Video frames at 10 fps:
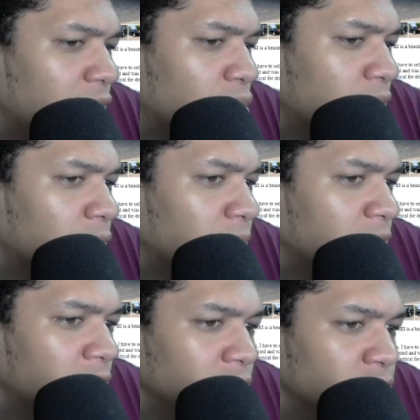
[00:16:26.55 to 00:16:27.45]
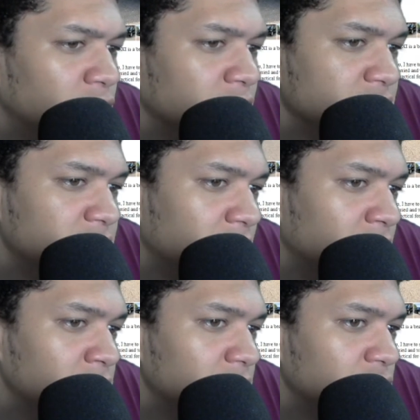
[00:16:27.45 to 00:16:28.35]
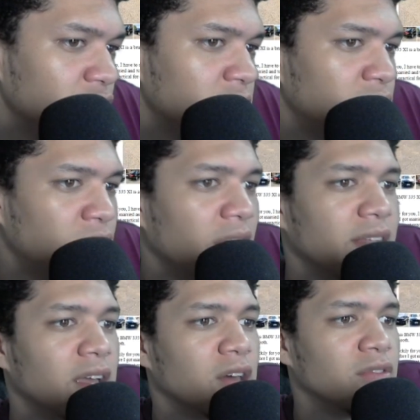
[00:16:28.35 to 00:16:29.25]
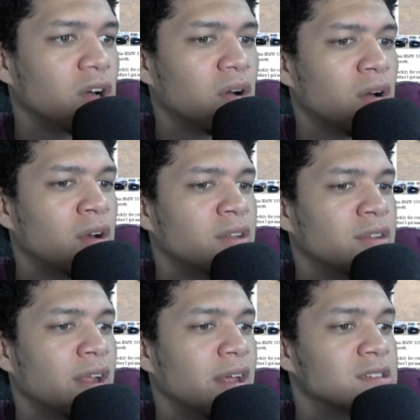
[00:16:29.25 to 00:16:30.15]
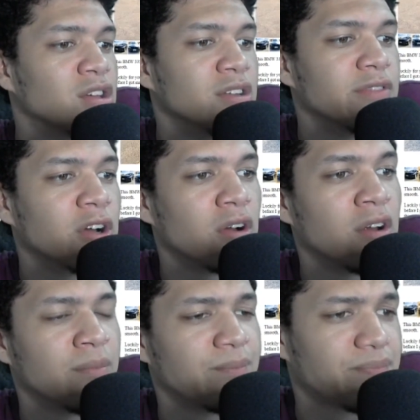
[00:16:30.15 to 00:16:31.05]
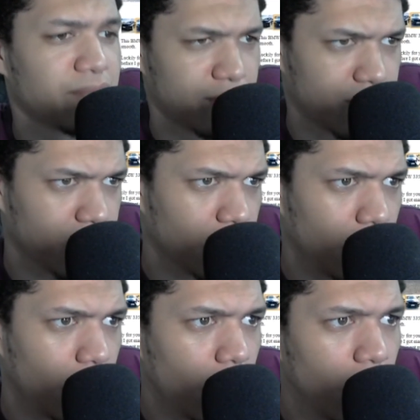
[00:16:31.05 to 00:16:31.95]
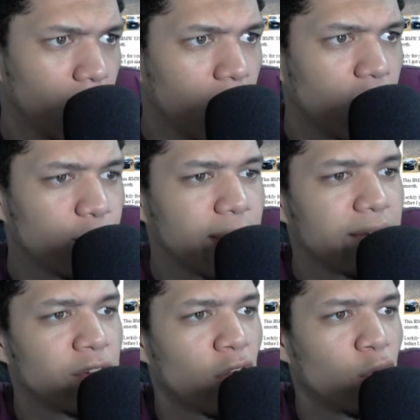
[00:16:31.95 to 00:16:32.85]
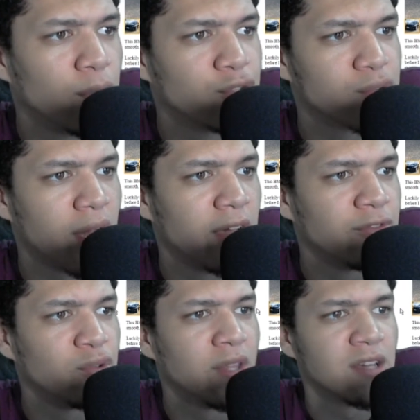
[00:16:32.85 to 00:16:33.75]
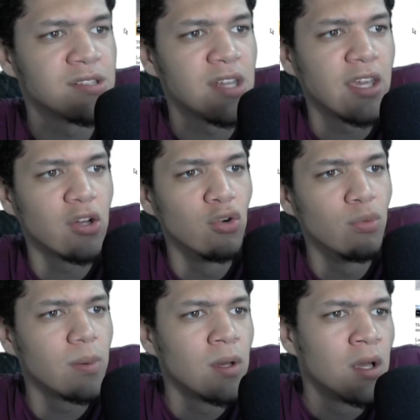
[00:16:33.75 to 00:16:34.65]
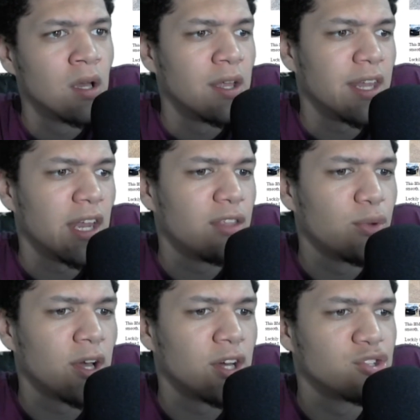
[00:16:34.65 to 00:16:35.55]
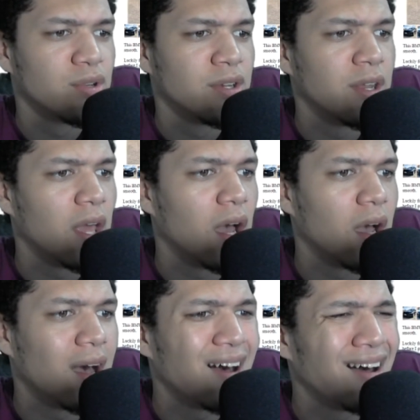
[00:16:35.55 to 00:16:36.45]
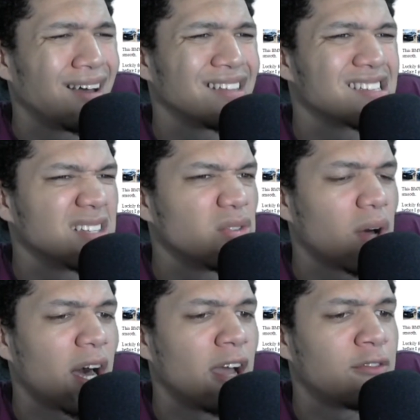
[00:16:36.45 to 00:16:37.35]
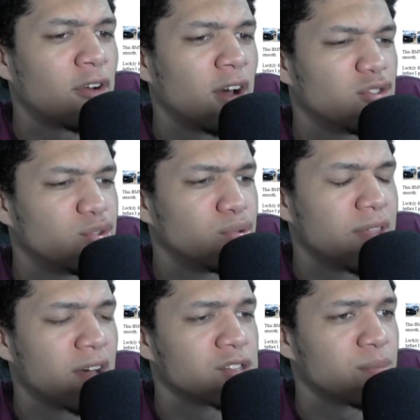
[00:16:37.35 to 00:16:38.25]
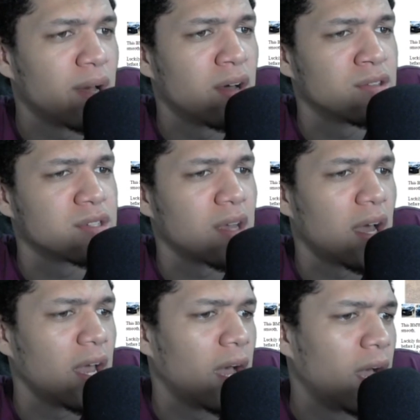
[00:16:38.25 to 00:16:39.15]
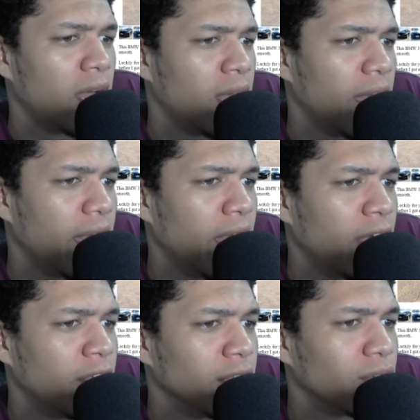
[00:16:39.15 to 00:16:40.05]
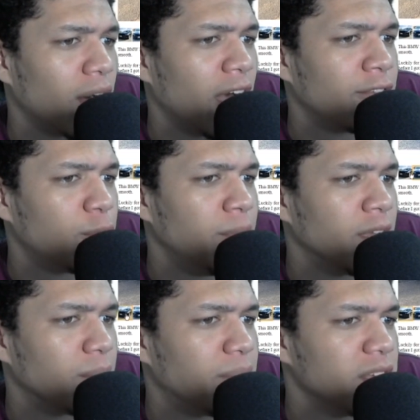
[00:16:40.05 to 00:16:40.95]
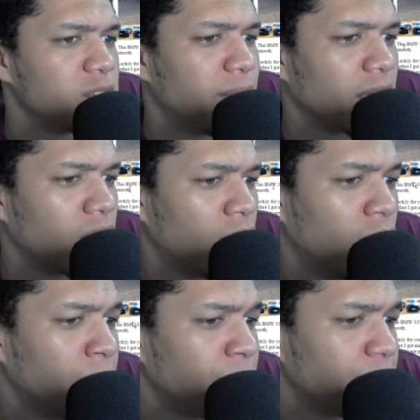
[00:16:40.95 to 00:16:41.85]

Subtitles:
don't recommend getting in 2007s. It's just they're not that good of a car. They're not as good as a car. Here we have an all-wheel drive 2008 coupe, 9,300. It's a little high for 102,000 miles, and a little high for being a base spec car.